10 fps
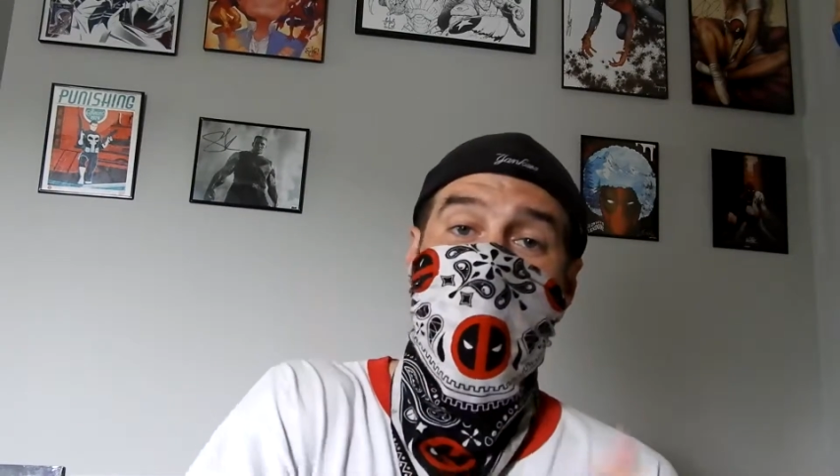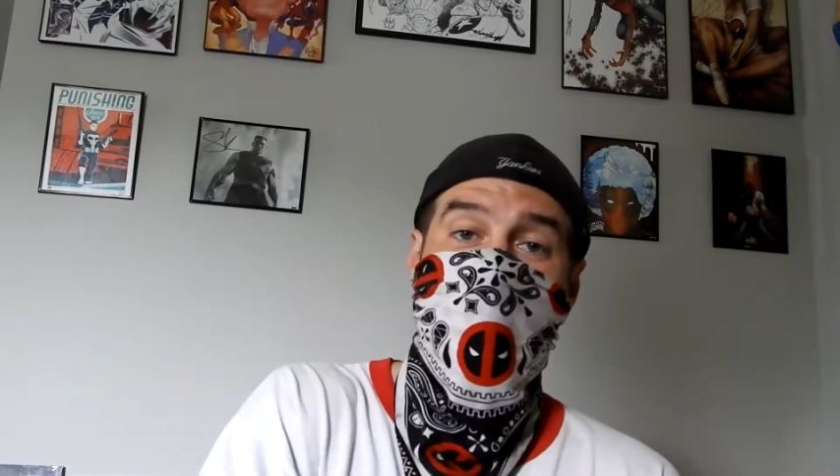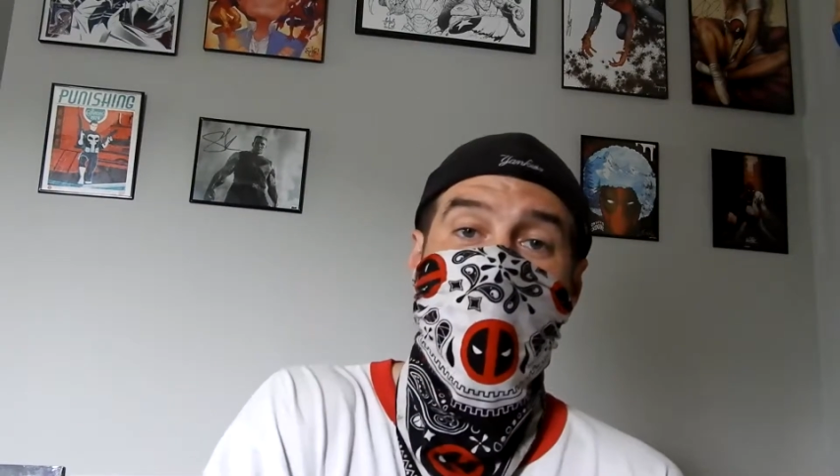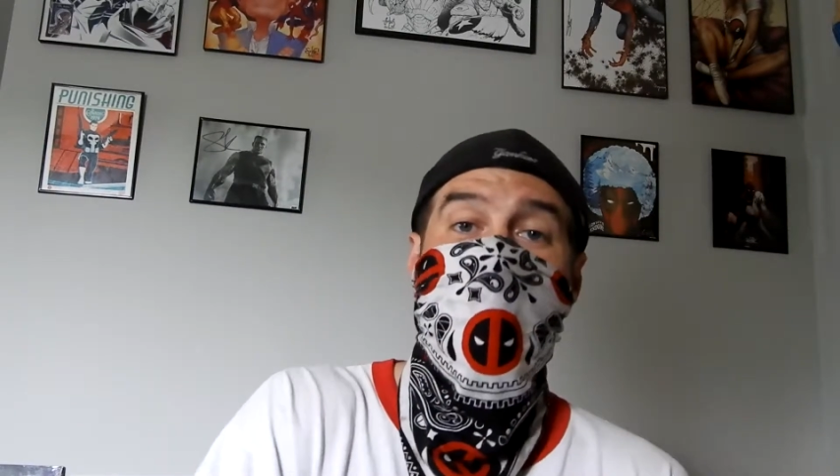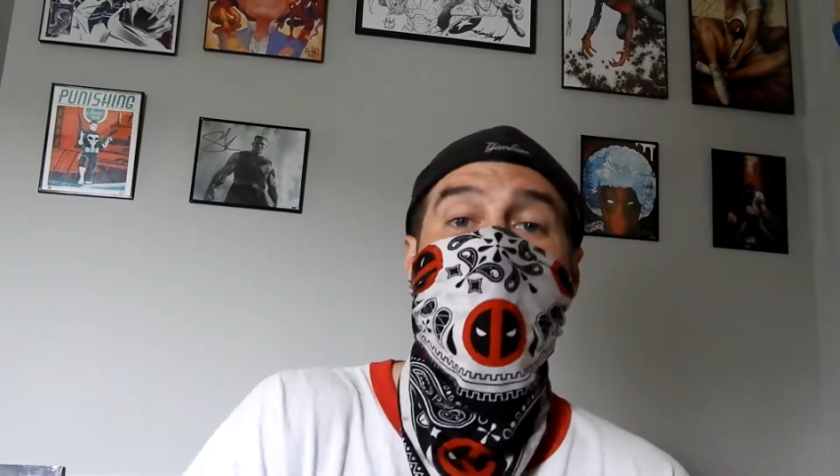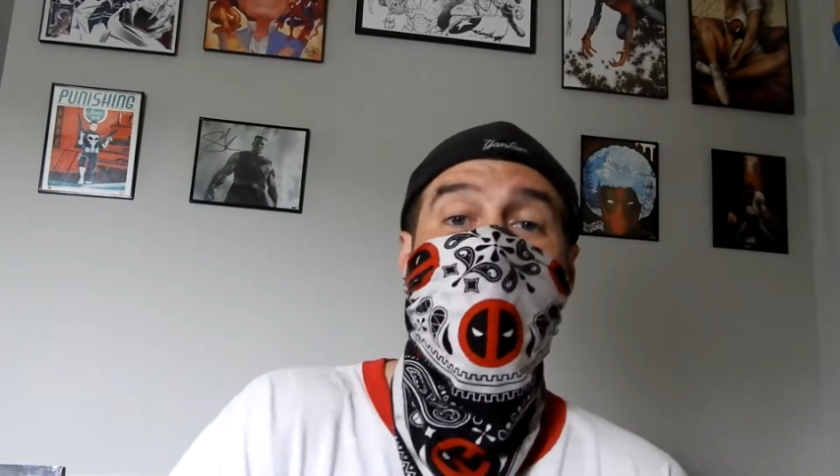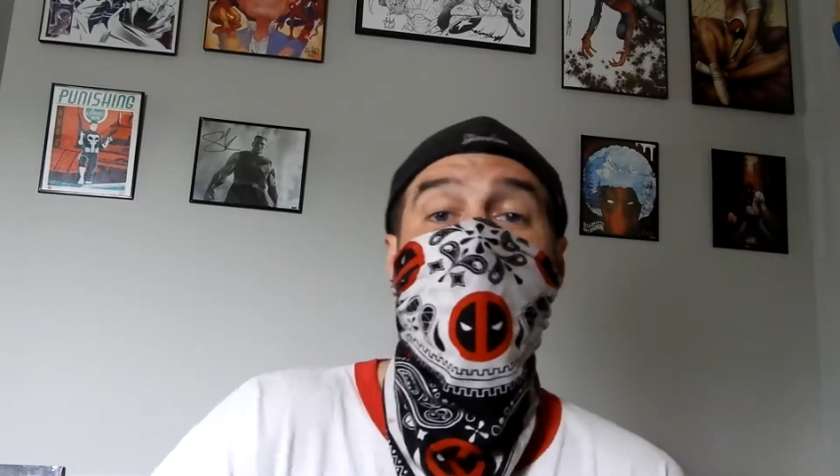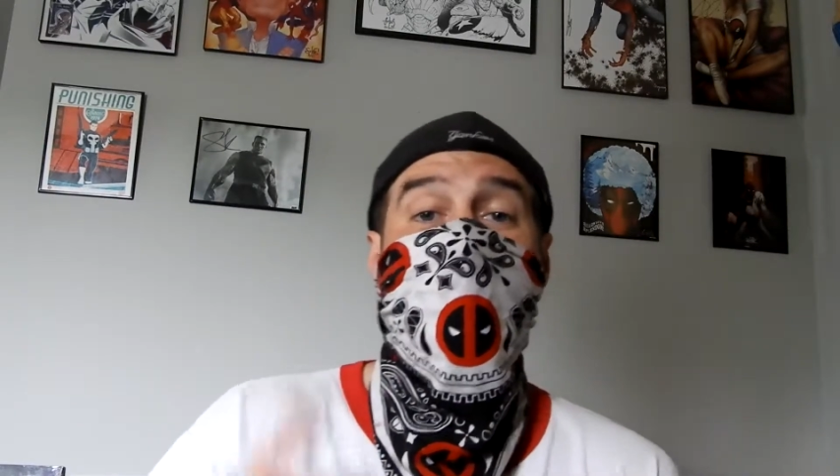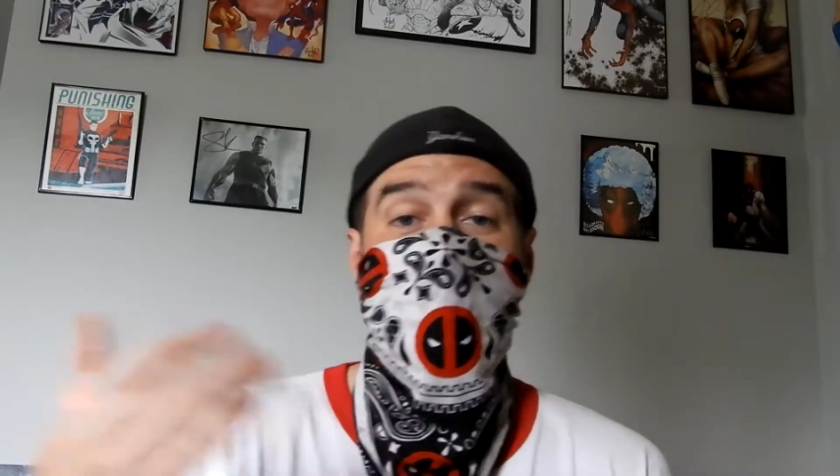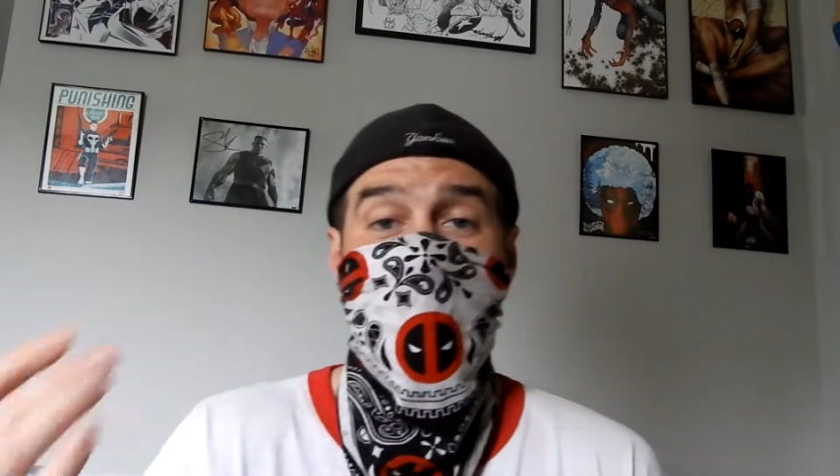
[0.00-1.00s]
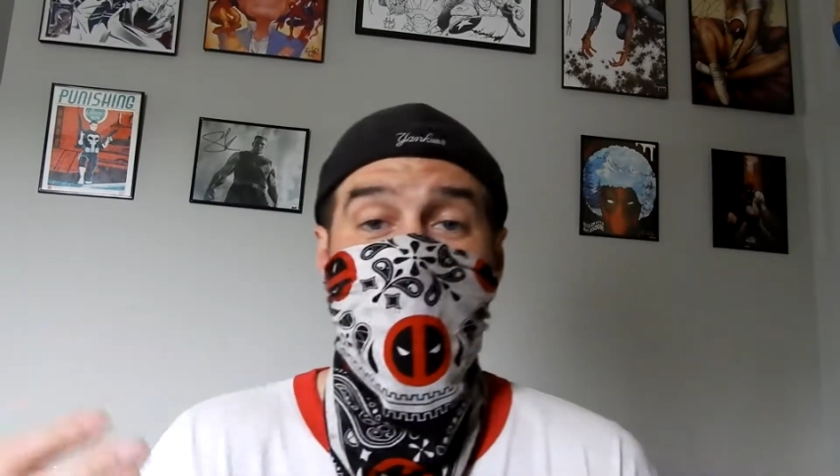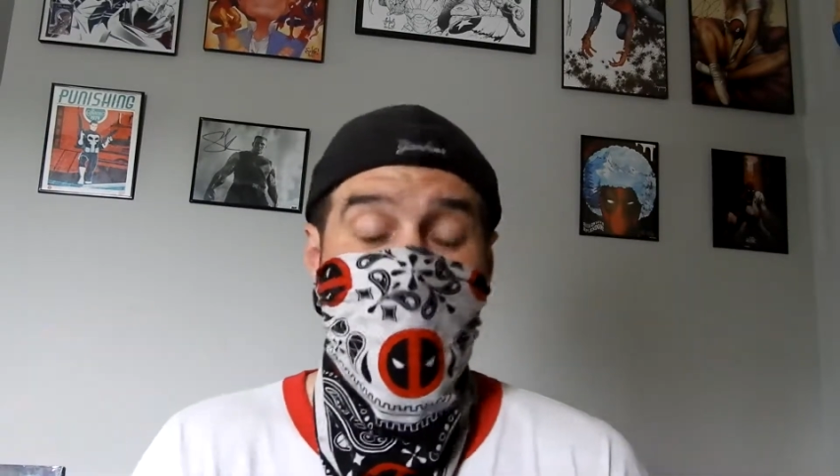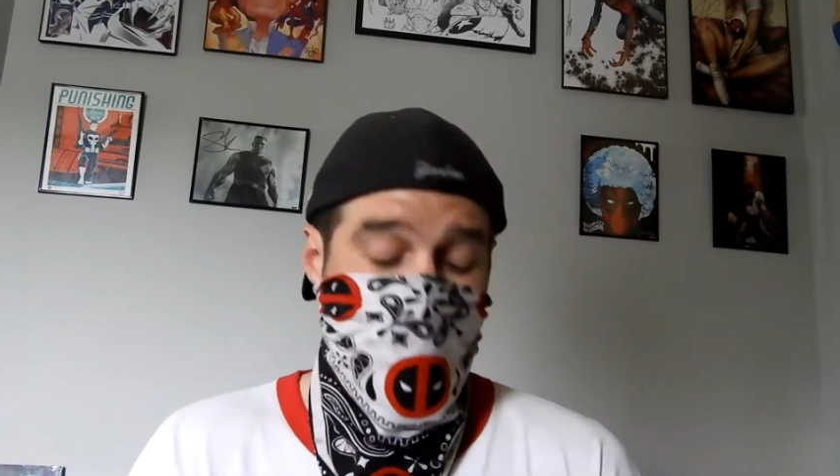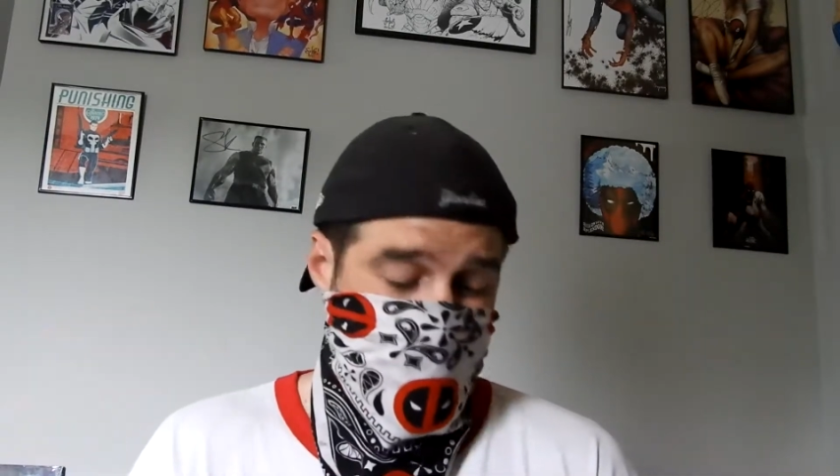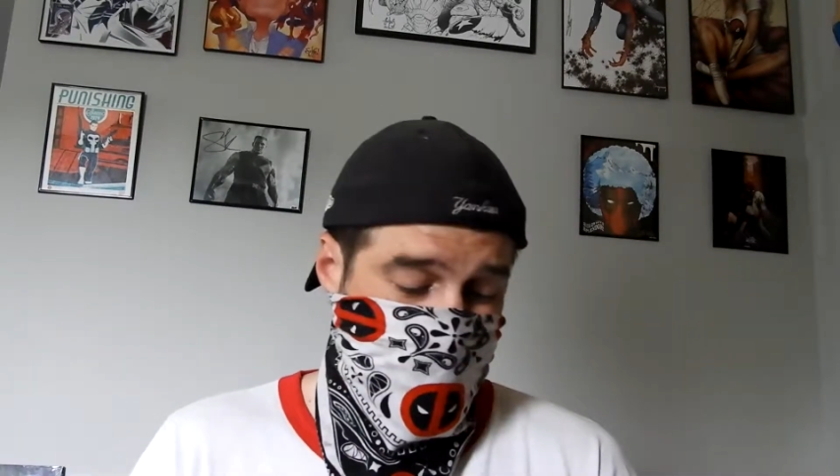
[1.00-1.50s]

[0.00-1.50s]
the war, he gets put in jail.